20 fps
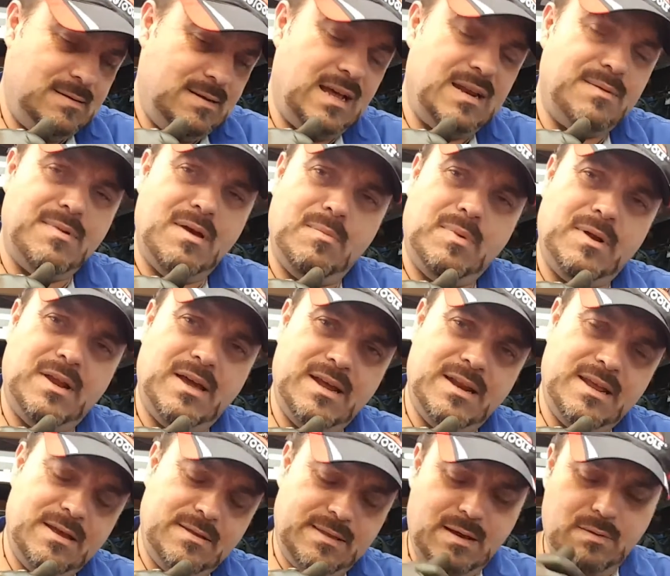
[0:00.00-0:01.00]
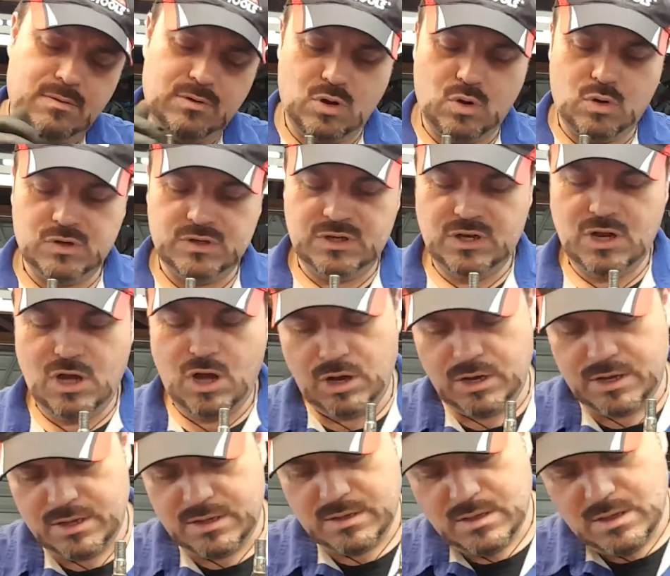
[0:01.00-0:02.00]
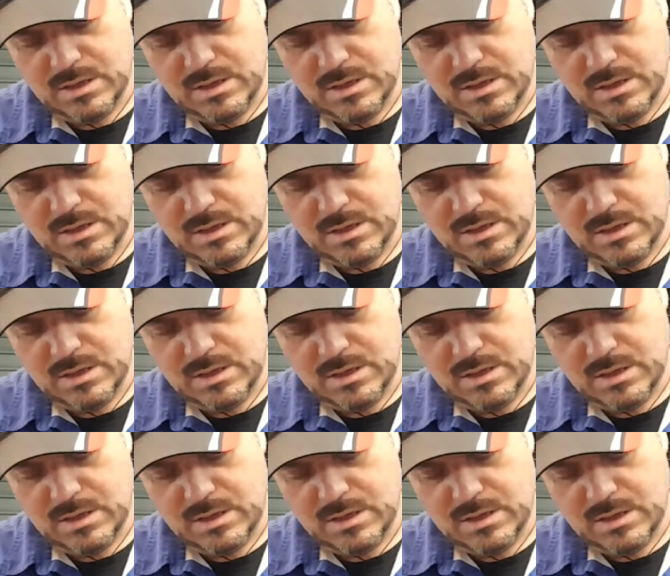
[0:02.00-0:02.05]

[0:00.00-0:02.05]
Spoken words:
Had a bit of play in it, that would cause a knock.